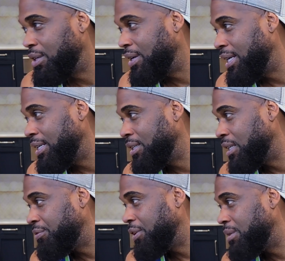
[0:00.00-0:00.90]
I
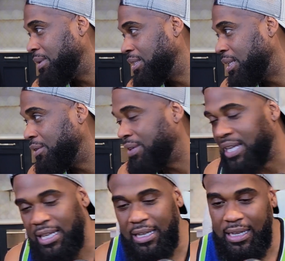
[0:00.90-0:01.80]
was feeling myself.
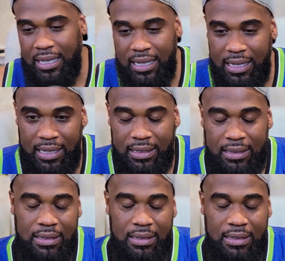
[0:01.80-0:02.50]
So